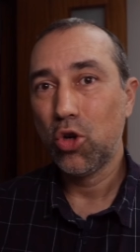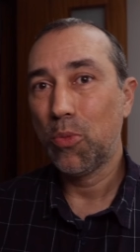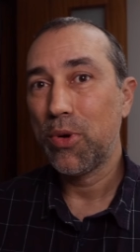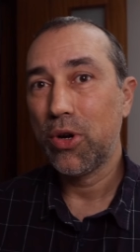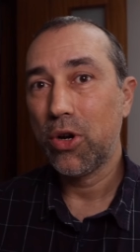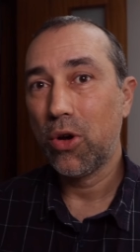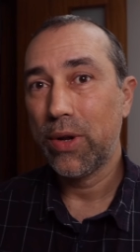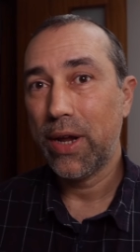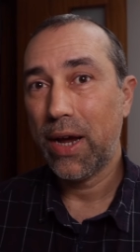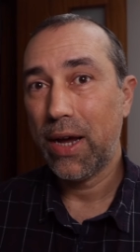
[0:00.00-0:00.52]

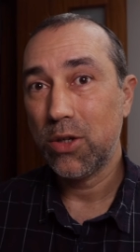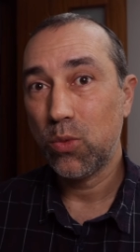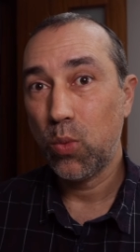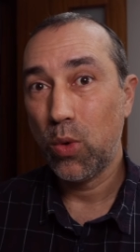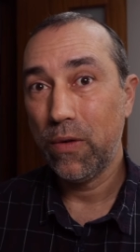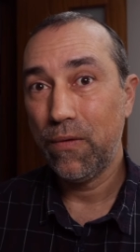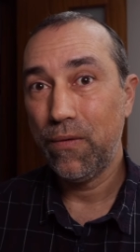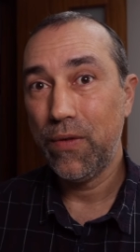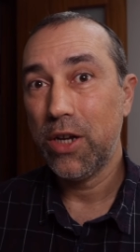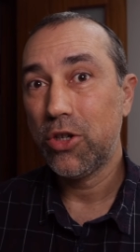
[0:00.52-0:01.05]
Supernote has
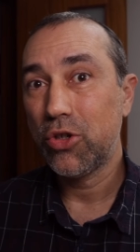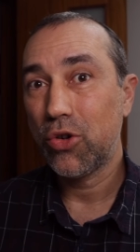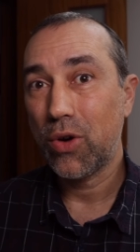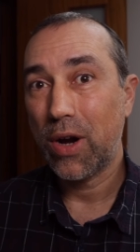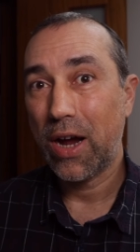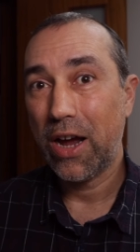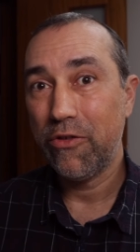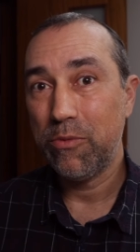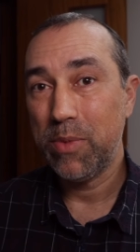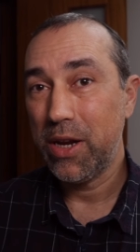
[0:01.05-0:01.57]
one feature
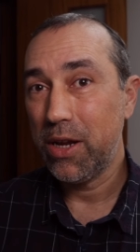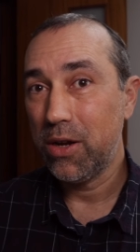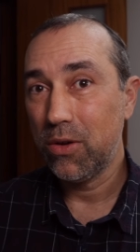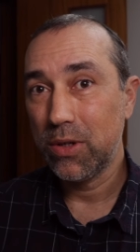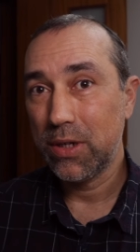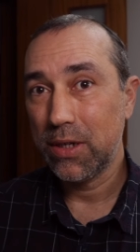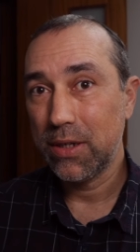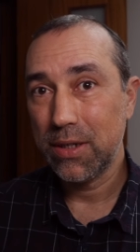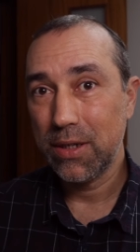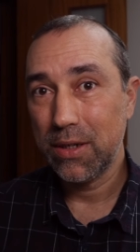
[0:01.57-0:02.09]
I've been
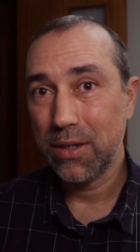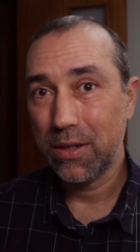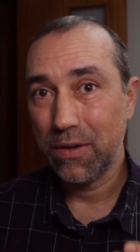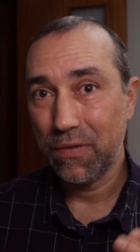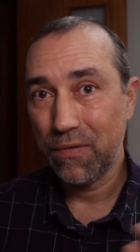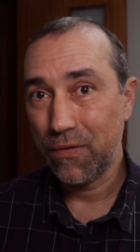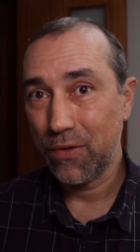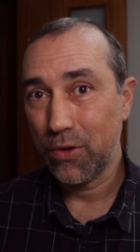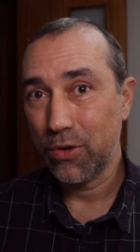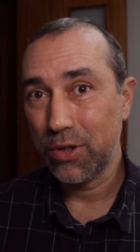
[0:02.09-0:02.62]
using since the
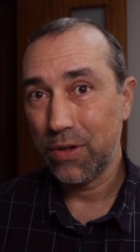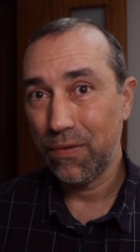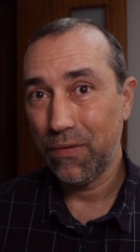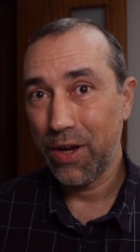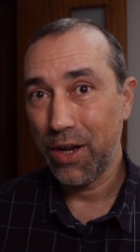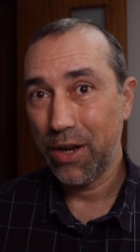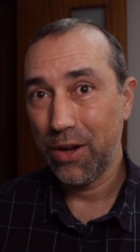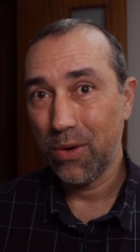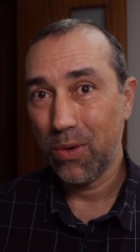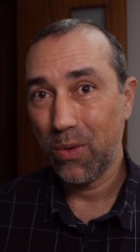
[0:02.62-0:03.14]
first
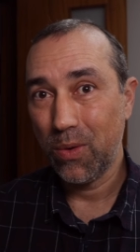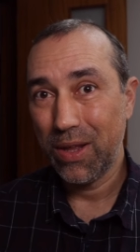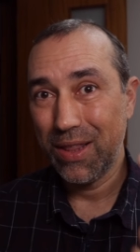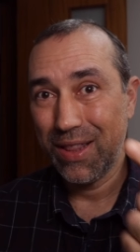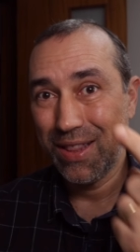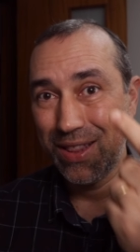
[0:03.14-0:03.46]
video,